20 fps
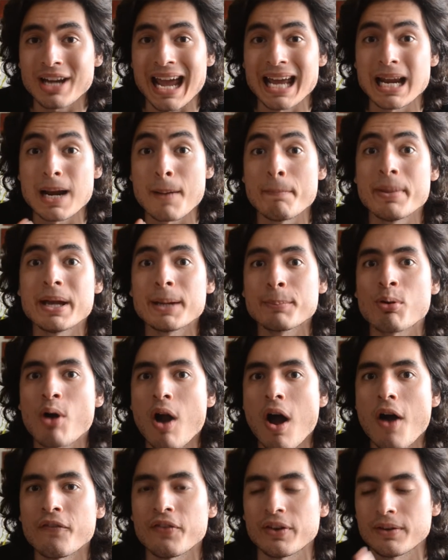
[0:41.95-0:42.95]
and a big
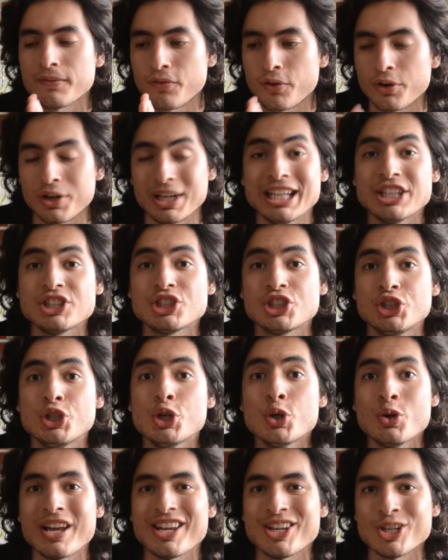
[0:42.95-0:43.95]
profit for each
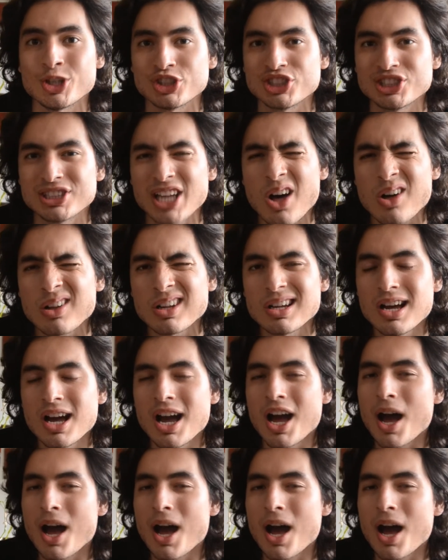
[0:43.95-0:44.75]
unit you sell,